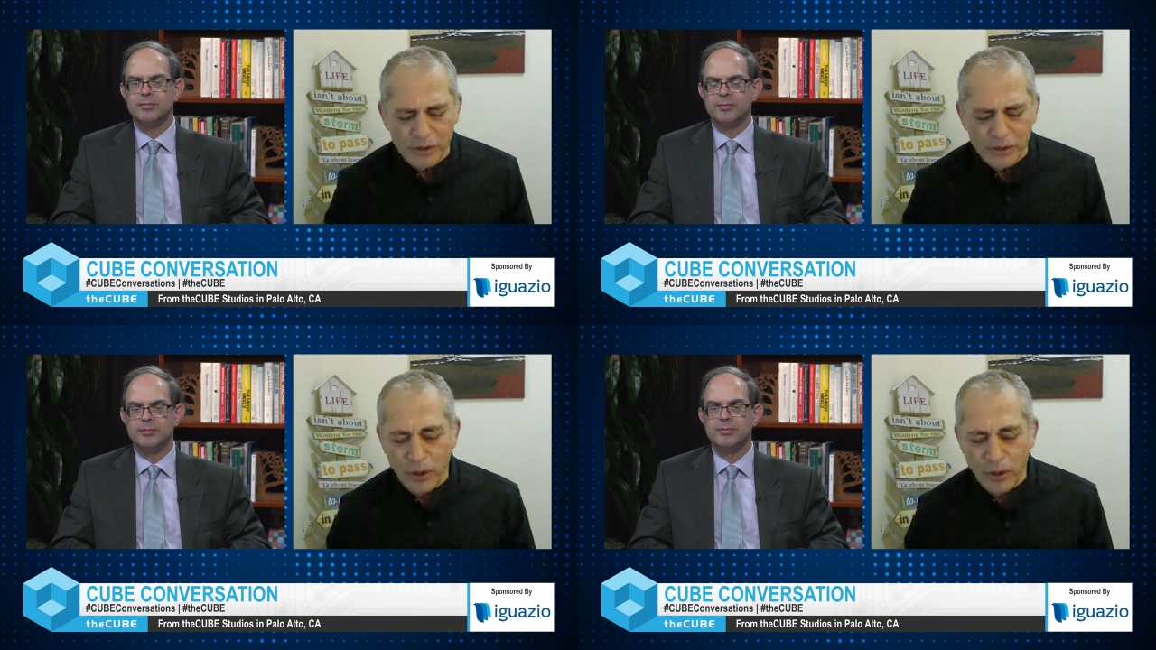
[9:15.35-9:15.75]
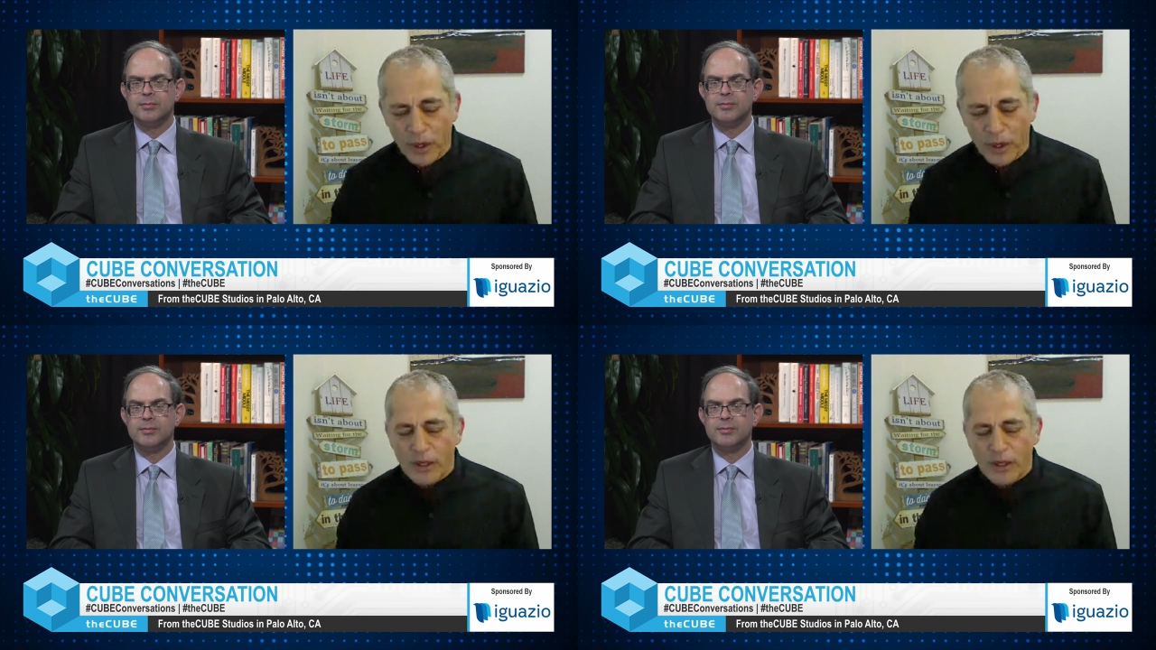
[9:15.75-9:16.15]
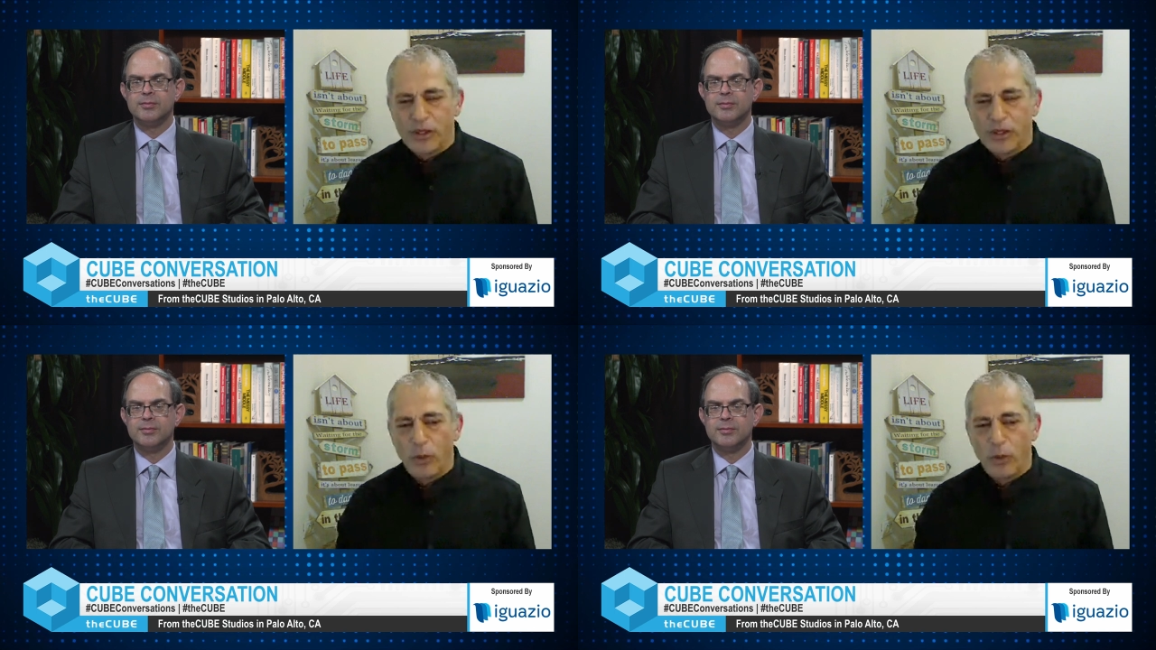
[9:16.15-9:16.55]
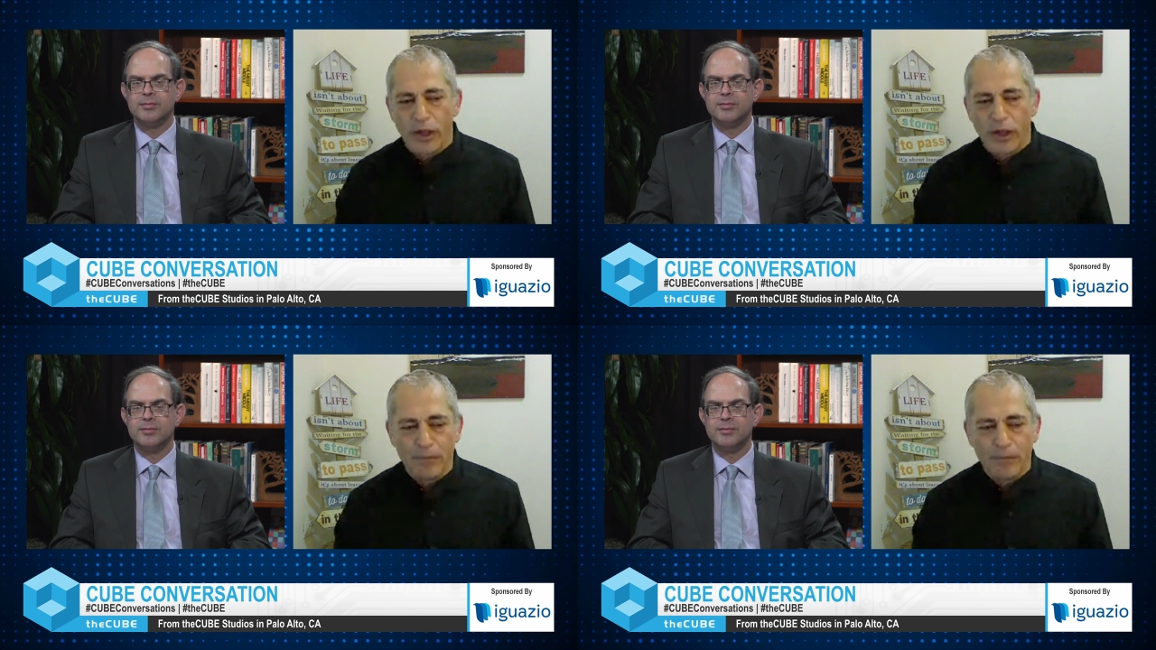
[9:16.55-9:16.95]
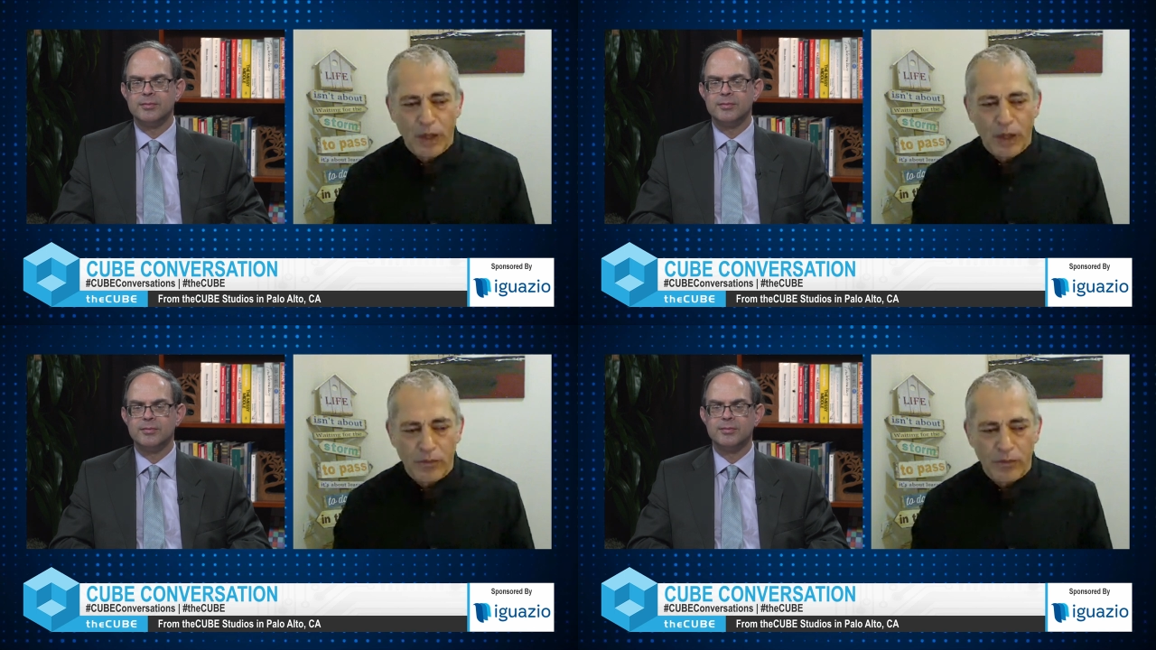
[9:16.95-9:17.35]
Speaker 1: sure. So, so
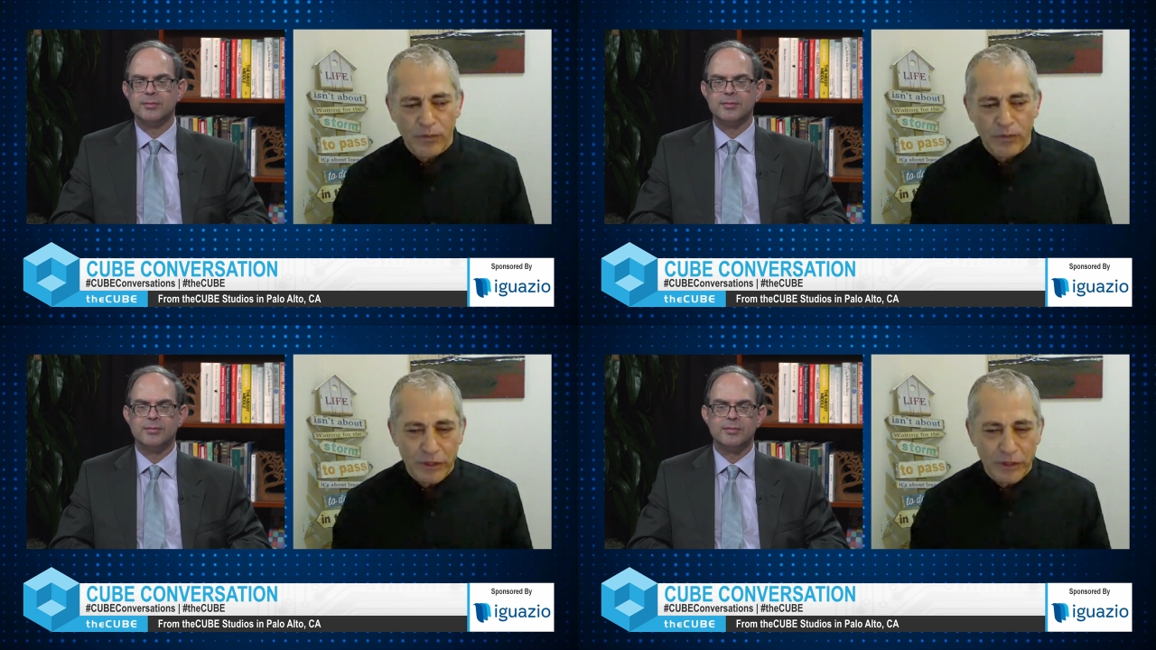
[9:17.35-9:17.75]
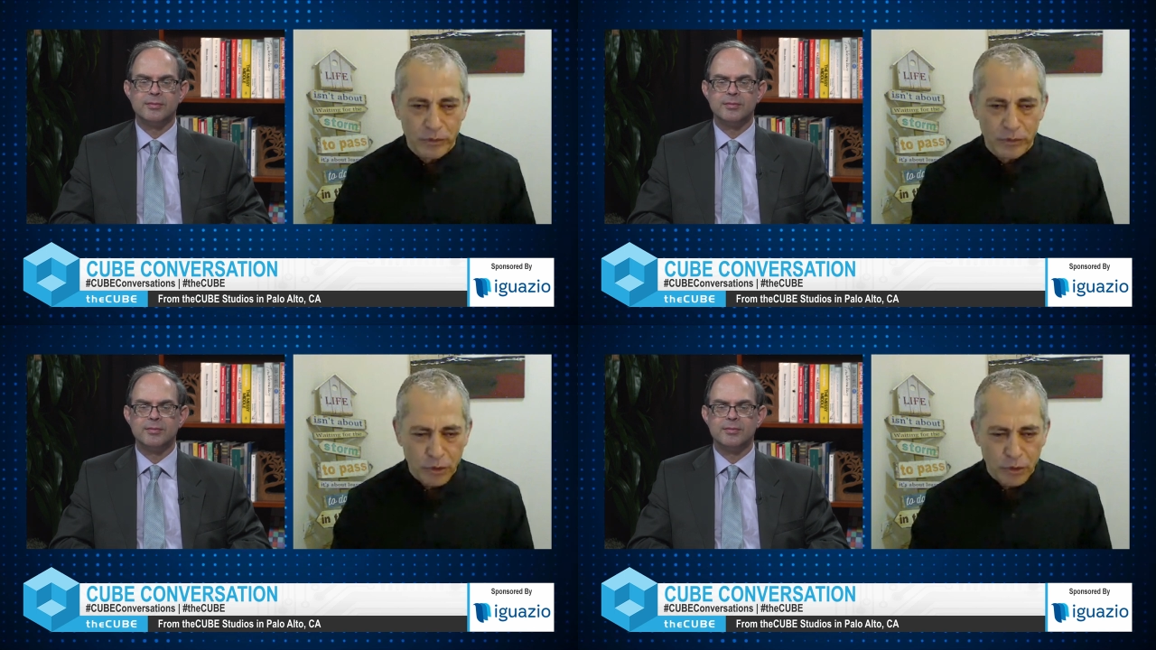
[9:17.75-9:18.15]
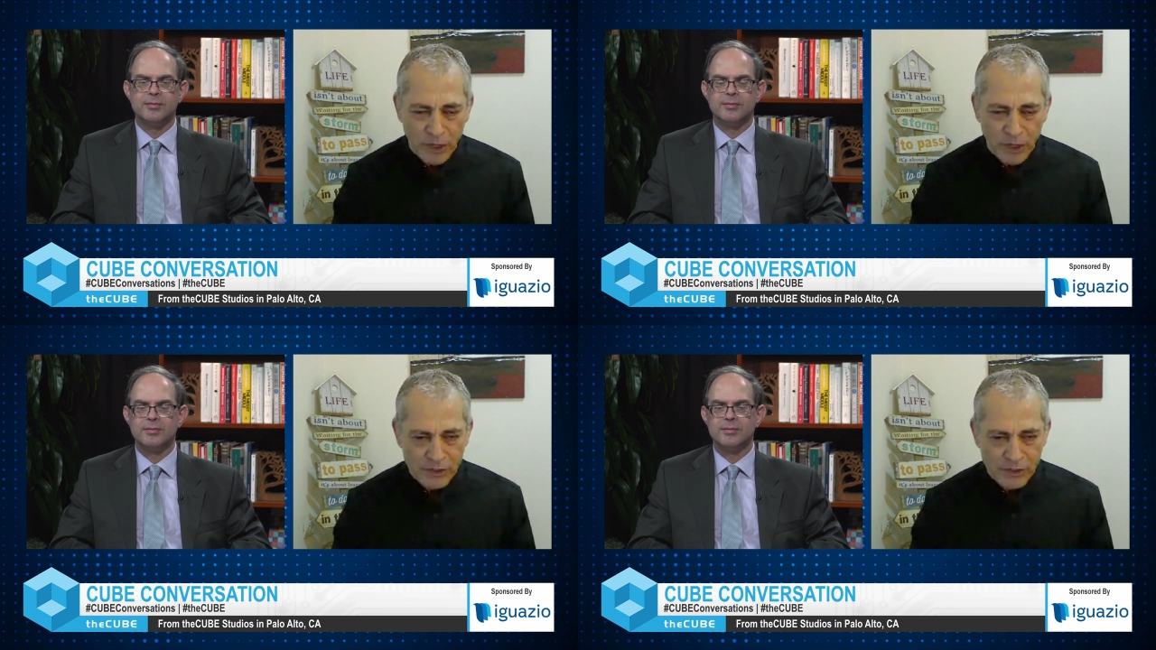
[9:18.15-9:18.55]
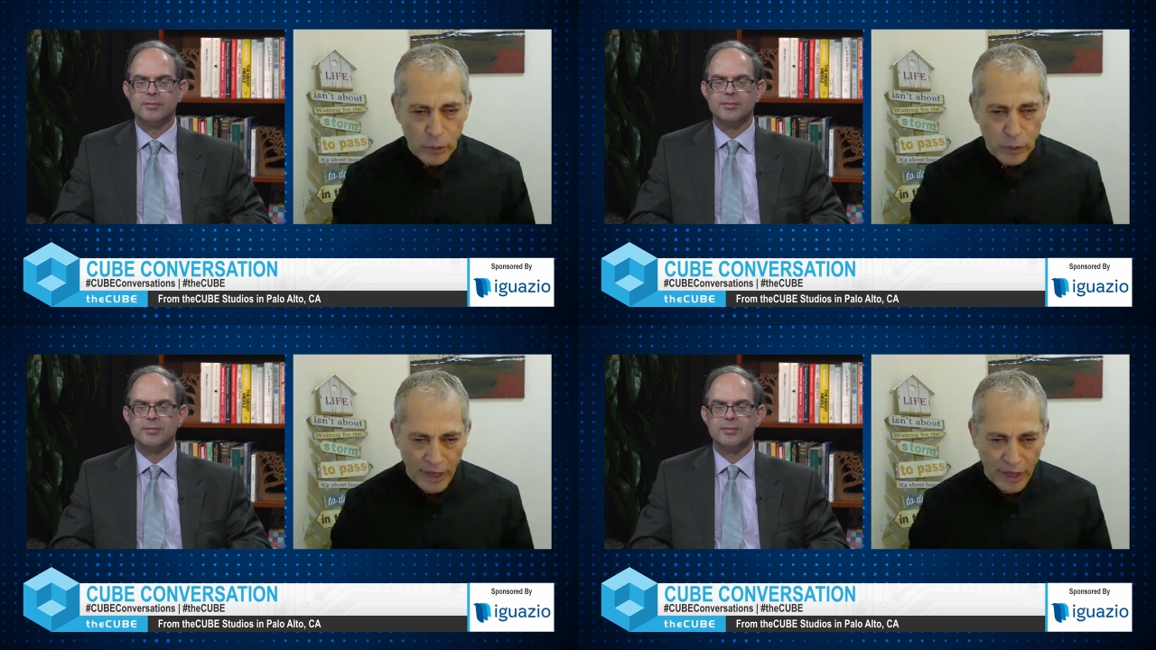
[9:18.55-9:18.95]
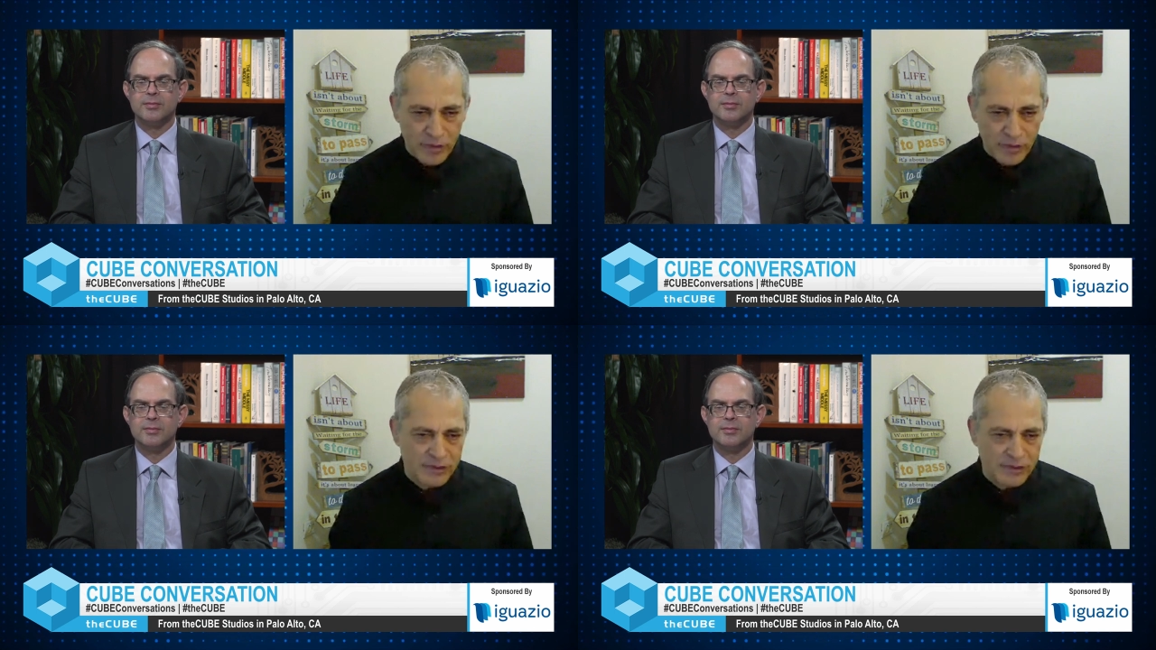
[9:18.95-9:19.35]
um, I, I, think you know the two pillars that we
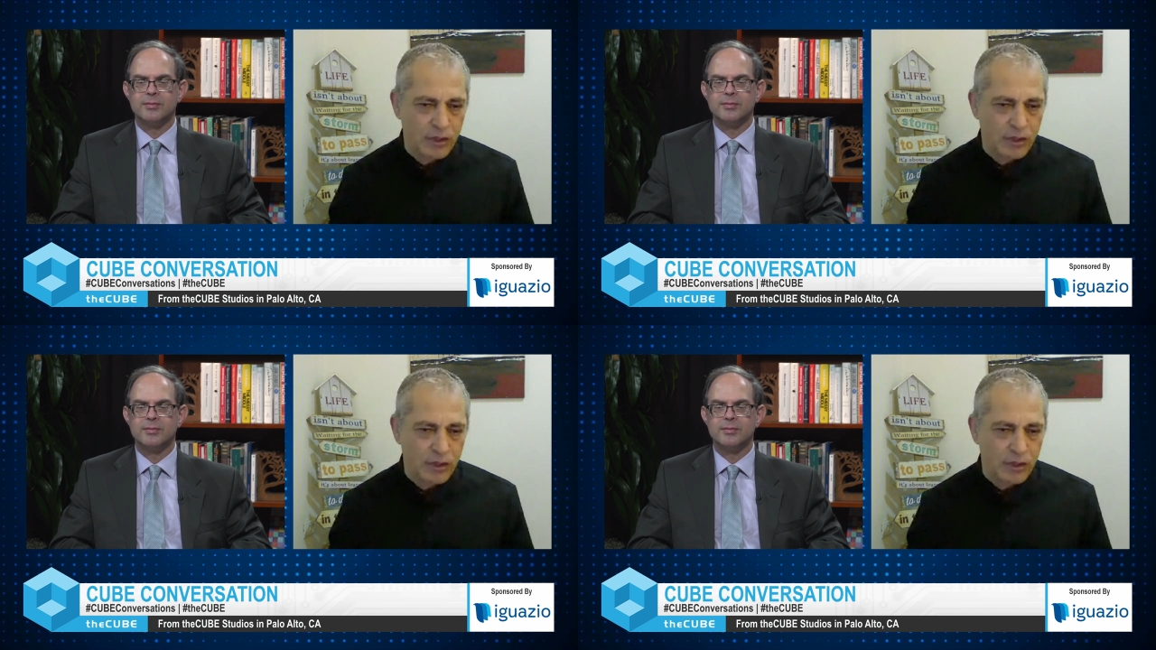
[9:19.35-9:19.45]
have as